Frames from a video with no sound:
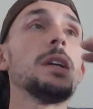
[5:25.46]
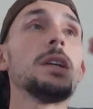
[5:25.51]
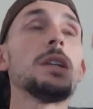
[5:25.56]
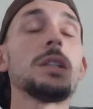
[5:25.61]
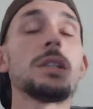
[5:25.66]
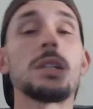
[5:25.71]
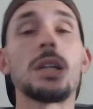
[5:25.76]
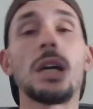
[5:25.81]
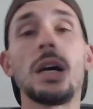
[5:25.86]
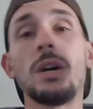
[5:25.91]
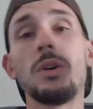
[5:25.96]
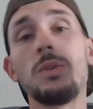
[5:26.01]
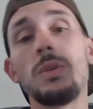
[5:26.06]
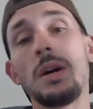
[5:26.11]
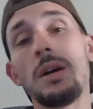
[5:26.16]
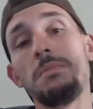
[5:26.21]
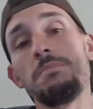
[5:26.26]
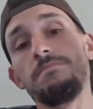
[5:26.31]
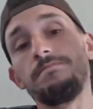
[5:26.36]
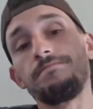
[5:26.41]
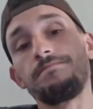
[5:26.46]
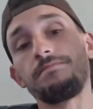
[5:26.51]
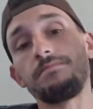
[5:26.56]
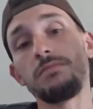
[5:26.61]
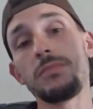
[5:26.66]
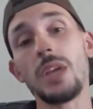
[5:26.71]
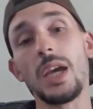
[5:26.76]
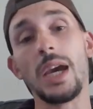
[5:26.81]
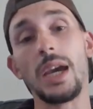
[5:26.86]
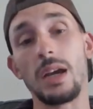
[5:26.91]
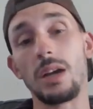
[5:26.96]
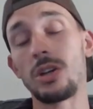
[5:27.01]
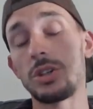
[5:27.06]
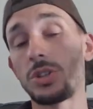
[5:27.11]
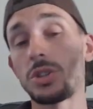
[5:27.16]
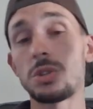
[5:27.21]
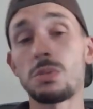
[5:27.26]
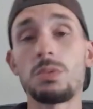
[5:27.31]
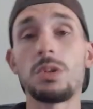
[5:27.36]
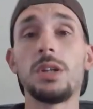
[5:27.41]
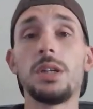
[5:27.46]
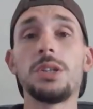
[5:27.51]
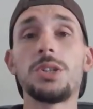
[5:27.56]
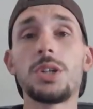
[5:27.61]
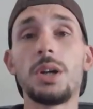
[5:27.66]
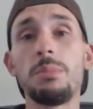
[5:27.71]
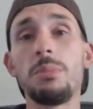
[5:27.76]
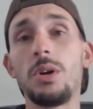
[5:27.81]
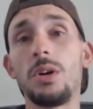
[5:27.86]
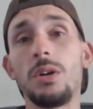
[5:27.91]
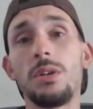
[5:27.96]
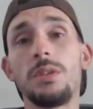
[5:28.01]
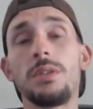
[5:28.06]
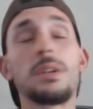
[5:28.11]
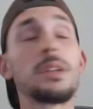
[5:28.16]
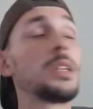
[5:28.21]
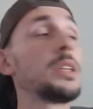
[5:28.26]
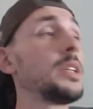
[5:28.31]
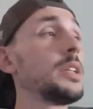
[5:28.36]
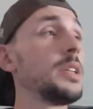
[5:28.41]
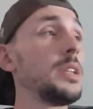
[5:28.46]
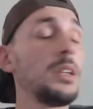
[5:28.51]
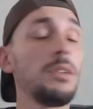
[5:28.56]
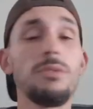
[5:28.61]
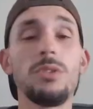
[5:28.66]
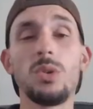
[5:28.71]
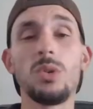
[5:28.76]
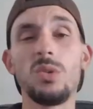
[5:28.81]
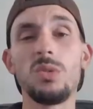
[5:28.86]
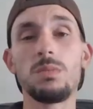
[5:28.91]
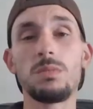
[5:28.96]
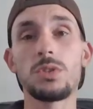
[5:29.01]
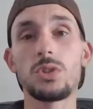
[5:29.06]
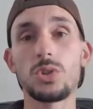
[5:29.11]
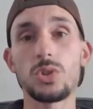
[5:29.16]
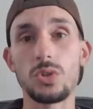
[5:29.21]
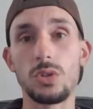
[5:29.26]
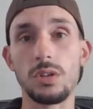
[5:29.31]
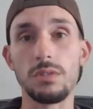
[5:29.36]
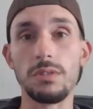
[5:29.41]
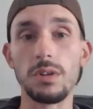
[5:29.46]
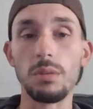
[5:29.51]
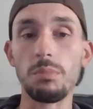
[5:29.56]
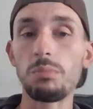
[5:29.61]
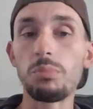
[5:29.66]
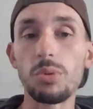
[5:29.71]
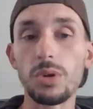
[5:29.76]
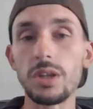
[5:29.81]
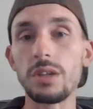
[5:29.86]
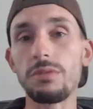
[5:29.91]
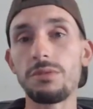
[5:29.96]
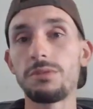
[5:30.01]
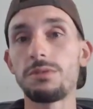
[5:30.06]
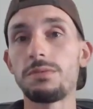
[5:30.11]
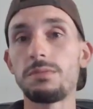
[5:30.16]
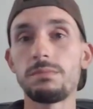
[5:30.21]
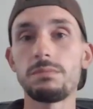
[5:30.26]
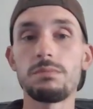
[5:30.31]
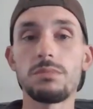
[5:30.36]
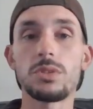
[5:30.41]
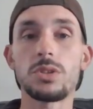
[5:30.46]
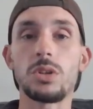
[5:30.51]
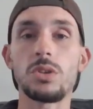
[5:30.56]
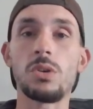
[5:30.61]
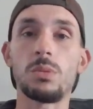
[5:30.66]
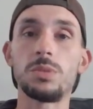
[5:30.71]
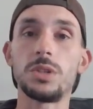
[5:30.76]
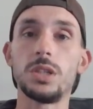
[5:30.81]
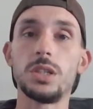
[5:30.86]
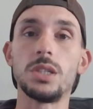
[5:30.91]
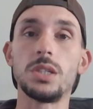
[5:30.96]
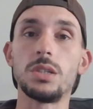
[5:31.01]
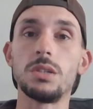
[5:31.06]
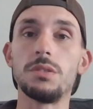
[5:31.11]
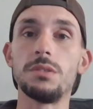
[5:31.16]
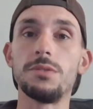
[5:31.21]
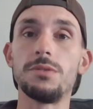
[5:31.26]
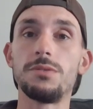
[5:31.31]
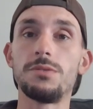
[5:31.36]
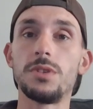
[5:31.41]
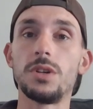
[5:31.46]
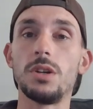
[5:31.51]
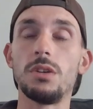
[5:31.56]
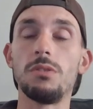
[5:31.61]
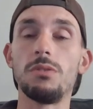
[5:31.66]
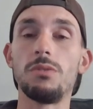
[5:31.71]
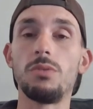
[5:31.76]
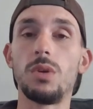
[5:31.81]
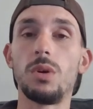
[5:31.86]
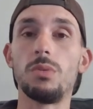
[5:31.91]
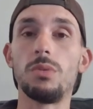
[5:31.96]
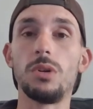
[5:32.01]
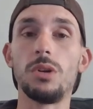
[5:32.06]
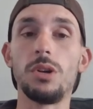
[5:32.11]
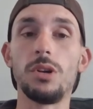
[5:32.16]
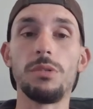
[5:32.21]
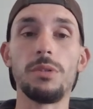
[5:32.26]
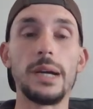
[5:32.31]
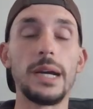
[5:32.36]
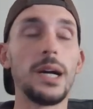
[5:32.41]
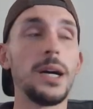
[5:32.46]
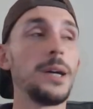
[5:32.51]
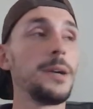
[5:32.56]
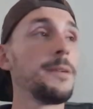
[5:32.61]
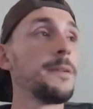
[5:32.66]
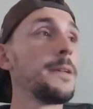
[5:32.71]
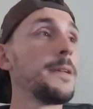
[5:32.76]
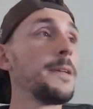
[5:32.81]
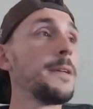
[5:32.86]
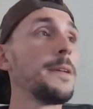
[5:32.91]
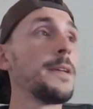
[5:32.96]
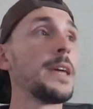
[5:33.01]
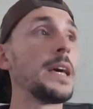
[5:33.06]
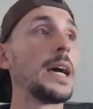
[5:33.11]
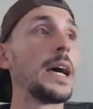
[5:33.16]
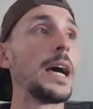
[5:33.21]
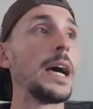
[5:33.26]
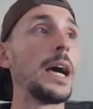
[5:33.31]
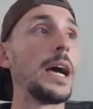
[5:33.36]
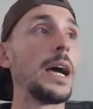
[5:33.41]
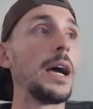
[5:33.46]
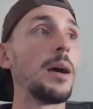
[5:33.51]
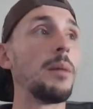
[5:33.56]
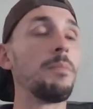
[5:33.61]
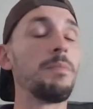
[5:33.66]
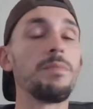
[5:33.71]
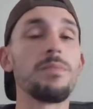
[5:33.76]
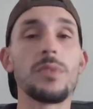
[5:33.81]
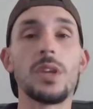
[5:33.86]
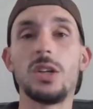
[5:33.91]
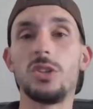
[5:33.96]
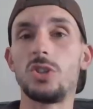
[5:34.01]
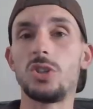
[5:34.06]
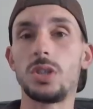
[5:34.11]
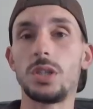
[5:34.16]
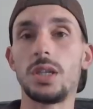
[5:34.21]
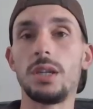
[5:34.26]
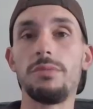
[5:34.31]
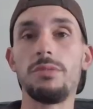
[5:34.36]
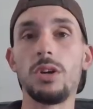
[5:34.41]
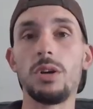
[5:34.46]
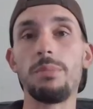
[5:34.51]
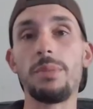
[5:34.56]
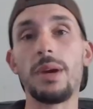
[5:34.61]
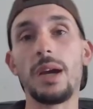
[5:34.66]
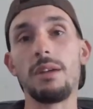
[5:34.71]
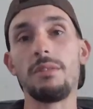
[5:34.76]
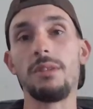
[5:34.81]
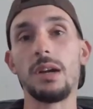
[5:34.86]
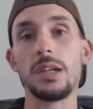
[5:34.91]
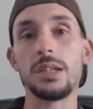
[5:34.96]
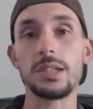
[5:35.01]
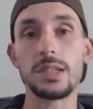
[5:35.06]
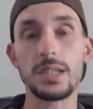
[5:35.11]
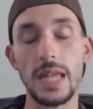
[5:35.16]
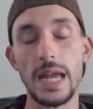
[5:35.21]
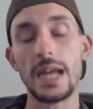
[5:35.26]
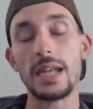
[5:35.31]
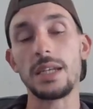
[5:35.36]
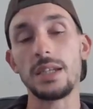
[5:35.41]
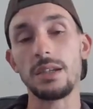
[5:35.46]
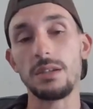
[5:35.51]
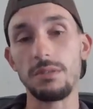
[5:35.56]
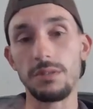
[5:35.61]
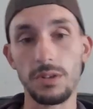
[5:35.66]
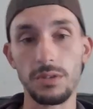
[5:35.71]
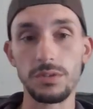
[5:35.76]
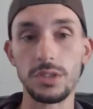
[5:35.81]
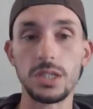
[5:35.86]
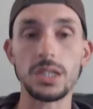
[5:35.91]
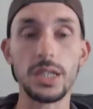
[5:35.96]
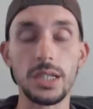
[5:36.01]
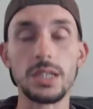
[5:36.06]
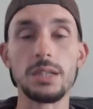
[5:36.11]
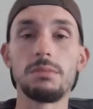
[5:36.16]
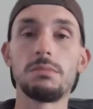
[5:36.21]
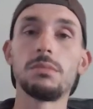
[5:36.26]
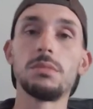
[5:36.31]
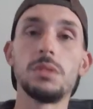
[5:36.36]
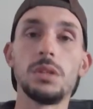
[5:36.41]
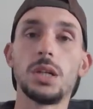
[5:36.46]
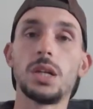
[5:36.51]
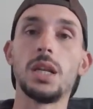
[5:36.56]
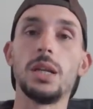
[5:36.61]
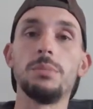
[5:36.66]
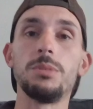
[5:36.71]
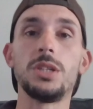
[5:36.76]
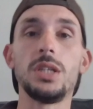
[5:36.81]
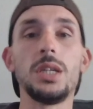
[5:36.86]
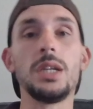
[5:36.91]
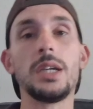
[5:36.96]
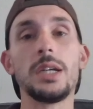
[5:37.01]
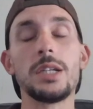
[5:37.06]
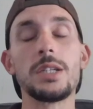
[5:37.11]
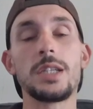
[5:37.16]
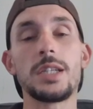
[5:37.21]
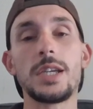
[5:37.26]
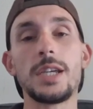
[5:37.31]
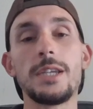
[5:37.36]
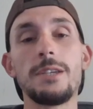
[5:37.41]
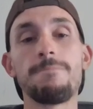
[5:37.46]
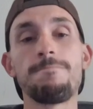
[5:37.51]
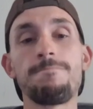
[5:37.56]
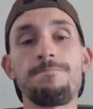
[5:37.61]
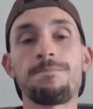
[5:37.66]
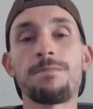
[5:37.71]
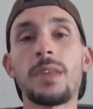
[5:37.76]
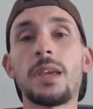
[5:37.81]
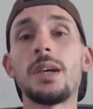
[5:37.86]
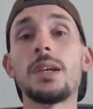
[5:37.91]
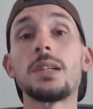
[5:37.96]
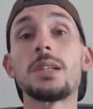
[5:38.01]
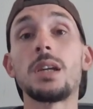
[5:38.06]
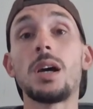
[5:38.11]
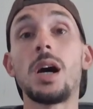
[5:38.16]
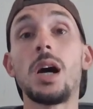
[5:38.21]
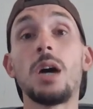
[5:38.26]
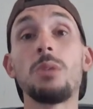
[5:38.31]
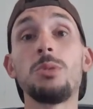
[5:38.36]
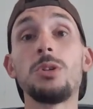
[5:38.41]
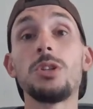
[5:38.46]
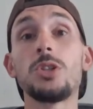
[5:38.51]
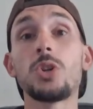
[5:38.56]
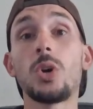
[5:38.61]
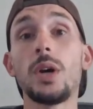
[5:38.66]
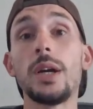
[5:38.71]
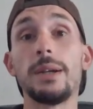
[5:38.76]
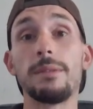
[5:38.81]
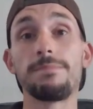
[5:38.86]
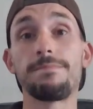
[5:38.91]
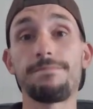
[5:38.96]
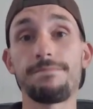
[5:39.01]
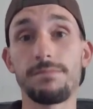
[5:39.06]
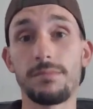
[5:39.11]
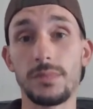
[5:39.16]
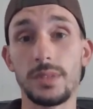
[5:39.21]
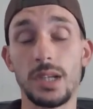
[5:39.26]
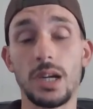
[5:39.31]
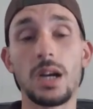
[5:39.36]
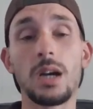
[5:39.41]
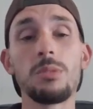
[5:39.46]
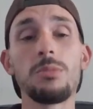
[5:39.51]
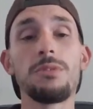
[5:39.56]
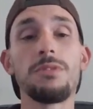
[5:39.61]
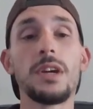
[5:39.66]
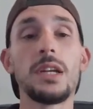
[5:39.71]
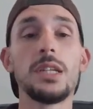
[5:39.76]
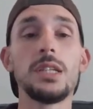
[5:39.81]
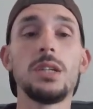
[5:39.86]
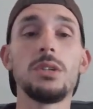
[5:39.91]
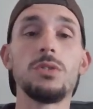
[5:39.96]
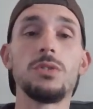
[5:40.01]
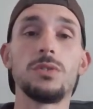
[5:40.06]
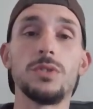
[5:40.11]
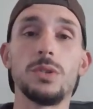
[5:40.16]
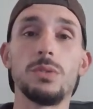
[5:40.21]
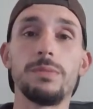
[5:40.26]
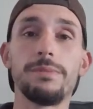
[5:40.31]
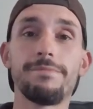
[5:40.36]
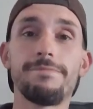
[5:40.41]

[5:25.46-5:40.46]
So yeah, I just wanted to jump on, give you sort of a brief synopsis of what we're on about, and just to give you a better understanding of obviously the clips that you're going to see. So I hope you enjoy, and I hope you found it useful.